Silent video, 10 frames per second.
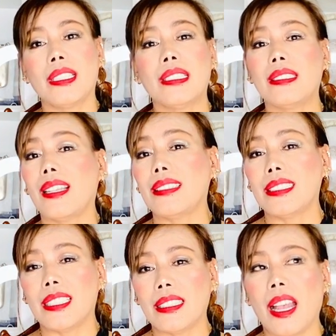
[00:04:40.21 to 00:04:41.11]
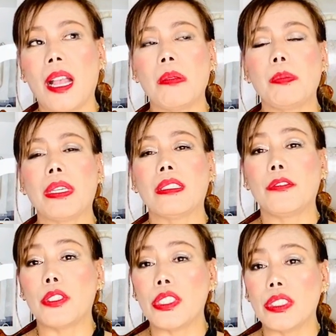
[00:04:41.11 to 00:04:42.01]
That did not happen,
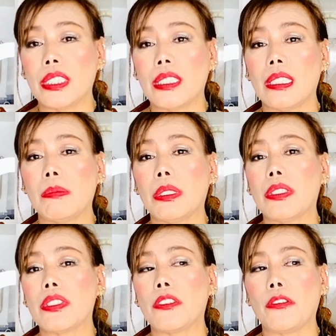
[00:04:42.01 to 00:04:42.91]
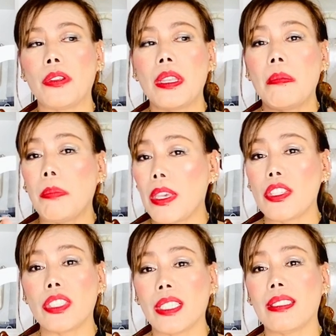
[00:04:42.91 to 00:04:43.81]
fortunately, because of
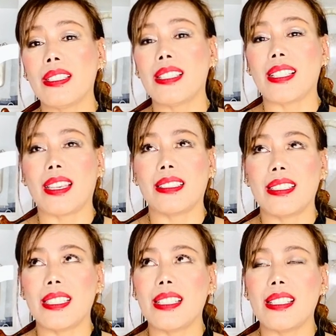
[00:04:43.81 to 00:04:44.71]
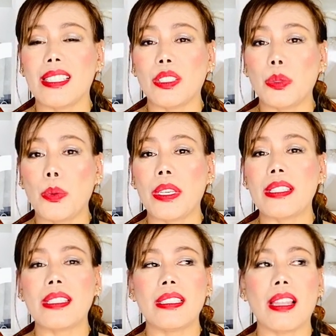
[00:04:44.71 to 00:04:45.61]
patience, and since it
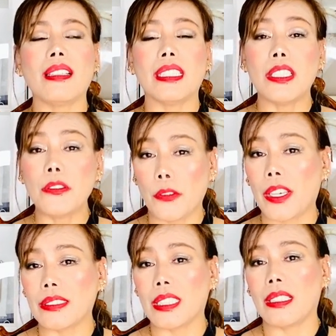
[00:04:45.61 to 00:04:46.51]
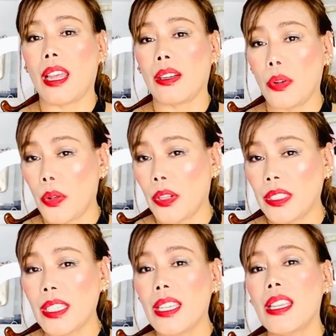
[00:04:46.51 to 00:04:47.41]
was not infected at all.